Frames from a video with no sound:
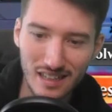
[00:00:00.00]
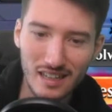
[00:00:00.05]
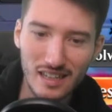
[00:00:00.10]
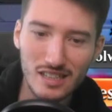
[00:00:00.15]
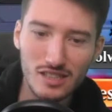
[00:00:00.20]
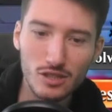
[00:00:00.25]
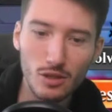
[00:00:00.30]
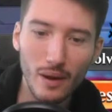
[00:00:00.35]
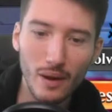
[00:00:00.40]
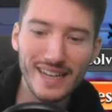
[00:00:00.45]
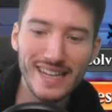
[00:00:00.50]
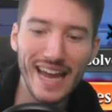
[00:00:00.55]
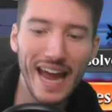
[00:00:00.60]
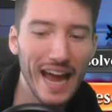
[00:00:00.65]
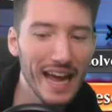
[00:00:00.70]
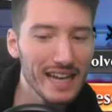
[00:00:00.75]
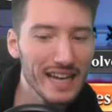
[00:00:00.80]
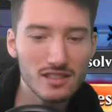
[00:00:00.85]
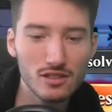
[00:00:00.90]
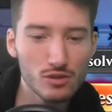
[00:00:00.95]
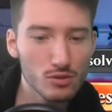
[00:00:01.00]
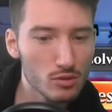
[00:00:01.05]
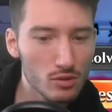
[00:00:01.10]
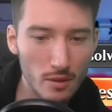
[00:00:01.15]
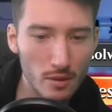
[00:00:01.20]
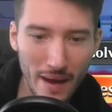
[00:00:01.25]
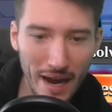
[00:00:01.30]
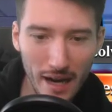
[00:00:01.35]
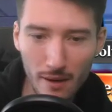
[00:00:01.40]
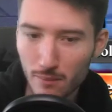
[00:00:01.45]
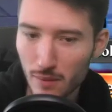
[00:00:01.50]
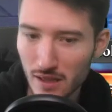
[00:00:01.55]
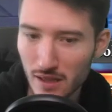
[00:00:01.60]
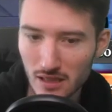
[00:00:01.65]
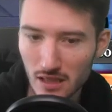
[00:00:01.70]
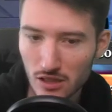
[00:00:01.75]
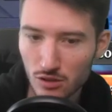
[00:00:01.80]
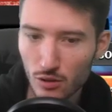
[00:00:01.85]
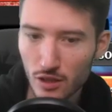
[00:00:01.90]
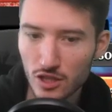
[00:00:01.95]
So I can't crew the
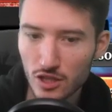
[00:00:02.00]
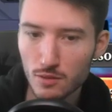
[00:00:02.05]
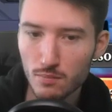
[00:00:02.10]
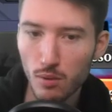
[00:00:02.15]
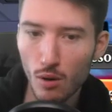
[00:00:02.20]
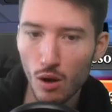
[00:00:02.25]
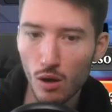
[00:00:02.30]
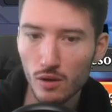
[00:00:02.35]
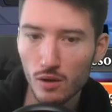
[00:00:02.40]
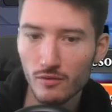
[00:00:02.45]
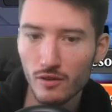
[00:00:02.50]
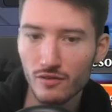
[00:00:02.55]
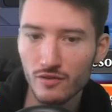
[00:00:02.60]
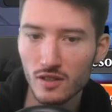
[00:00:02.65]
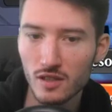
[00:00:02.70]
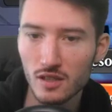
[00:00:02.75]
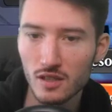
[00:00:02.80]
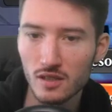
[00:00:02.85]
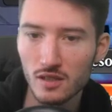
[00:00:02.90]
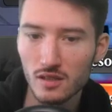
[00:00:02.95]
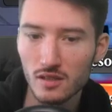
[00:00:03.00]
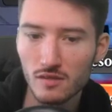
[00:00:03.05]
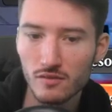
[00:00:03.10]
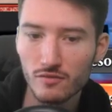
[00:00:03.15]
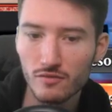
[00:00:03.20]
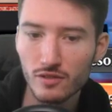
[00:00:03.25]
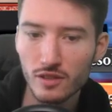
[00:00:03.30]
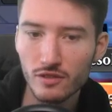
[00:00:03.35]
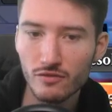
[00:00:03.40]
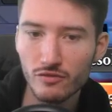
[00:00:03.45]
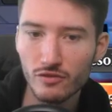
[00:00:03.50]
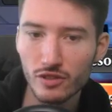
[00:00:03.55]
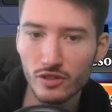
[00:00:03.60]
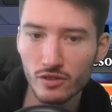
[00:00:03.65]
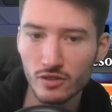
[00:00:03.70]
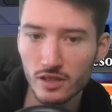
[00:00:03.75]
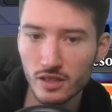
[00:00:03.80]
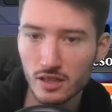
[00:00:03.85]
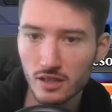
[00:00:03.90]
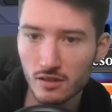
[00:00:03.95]
Bankbuster, so I just block with the 3/3 on
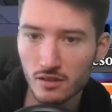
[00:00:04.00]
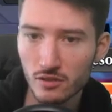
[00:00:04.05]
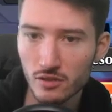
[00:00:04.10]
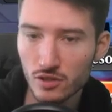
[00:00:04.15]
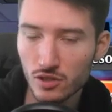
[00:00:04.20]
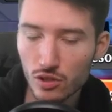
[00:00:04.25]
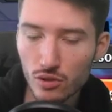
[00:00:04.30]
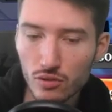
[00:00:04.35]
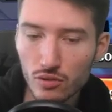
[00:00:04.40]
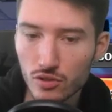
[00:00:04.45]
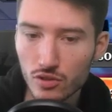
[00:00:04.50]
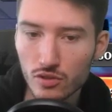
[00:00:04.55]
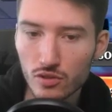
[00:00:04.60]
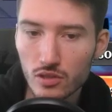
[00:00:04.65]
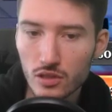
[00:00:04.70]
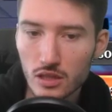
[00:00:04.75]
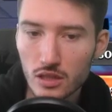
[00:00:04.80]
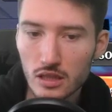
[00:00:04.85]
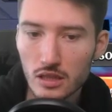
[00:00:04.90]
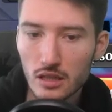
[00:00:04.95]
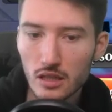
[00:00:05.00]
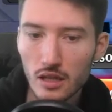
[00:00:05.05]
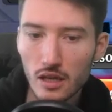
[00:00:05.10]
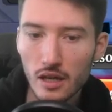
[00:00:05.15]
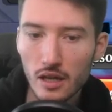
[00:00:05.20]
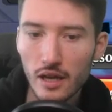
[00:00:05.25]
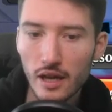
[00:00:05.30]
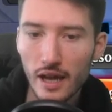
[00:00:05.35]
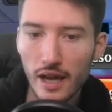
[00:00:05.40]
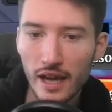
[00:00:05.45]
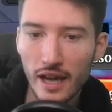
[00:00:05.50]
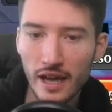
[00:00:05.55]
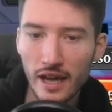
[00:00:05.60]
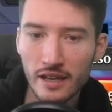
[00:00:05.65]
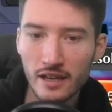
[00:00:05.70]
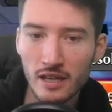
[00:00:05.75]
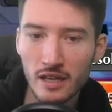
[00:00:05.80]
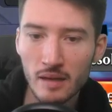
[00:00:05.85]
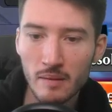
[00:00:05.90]
the 2/2. And